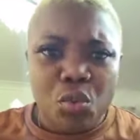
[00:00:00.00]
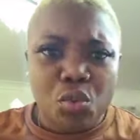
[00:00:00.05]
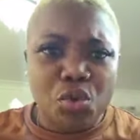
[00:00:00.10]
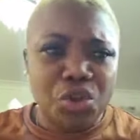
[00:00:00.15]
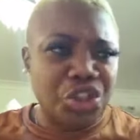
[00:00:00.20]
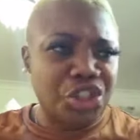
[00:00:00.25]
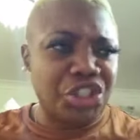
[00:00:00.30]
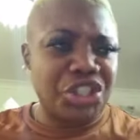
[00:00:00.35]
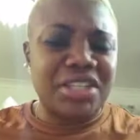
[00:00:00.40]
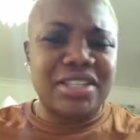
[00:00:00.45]

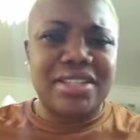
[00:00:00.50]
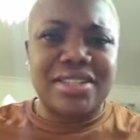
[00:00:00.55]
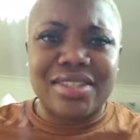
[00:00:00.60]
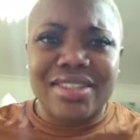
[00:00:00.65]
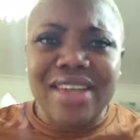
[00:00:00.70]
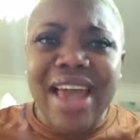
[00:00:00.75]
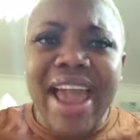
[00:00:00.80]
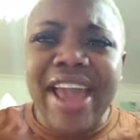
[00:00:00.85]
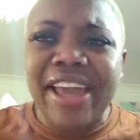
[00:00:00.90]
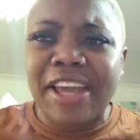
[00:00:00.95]
would she
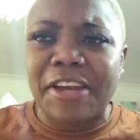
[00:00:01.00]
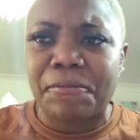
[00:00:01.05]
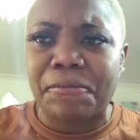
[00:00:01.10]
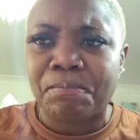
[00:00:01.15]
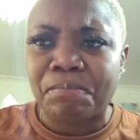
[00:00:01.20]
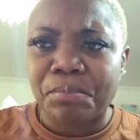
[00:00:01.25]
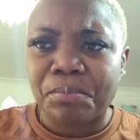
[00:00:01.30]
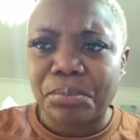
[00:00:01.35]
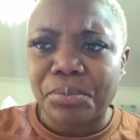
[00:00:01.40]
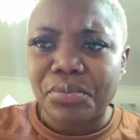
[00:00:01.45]

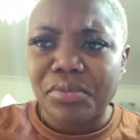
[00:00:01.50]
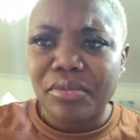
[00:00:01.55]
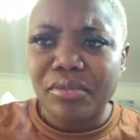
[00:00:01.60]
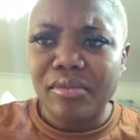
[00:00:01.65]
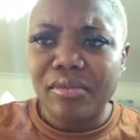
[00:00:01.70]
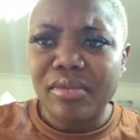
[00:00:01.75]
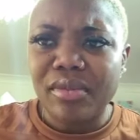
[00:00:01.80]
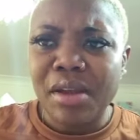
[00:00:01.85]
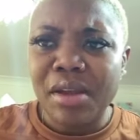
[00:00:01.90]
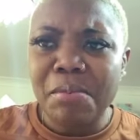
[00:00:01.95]
say,
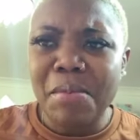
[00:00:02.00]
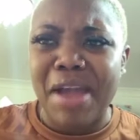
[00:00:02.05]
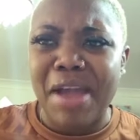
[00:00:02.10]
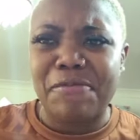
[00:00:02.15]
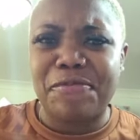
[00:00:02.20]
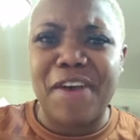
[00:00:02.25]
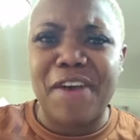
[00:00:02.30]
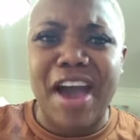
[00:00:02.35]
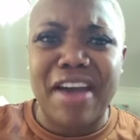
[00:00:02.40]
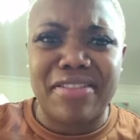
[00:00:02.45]
my
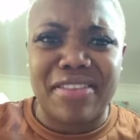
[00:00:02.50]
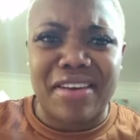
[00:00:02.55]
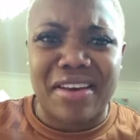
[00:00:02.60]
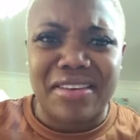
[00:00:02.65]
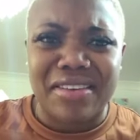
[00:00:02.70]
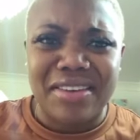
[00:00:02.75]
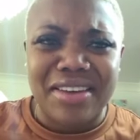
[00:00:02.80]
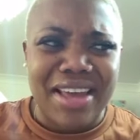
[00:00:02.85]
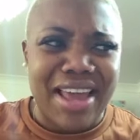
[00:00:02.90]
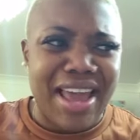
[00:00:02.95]

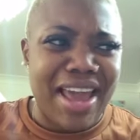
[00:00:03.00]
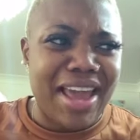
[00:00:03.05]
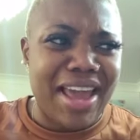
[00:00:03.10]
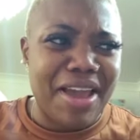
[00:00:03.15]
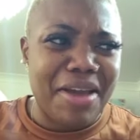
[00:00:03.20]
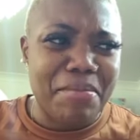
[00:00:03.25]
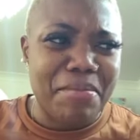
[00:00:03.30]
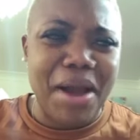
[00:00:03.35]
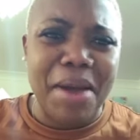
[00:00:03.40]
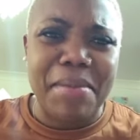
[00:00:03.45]
father,
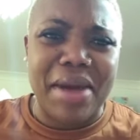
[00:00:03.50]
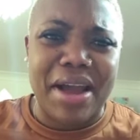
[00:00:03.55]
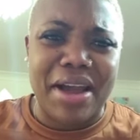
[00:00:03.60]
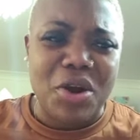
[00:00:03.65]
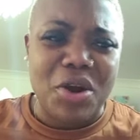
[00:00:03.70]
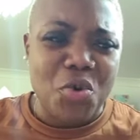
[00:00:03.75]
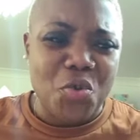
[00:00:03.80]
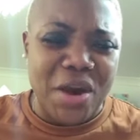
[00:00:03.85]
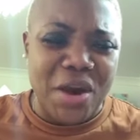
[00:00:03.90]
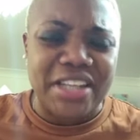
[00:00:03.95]

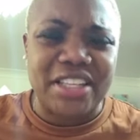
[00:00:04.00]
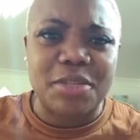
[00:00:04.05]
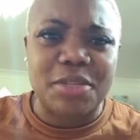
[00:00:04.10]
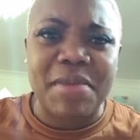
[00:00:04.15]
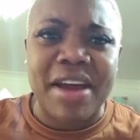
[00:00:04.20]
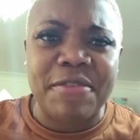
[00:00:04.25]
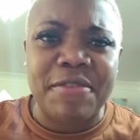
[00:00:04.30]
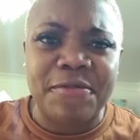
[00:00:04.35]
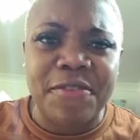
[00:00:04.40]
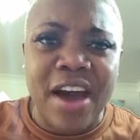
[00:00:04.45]
mama, where's
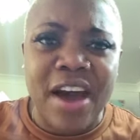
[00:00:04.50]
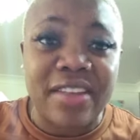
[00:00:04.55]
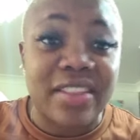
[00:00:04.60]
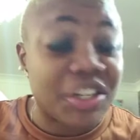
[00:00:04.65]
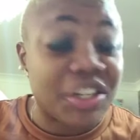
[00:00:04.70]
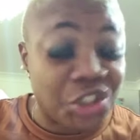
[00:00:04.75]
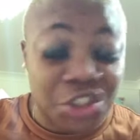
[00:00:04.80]
my father?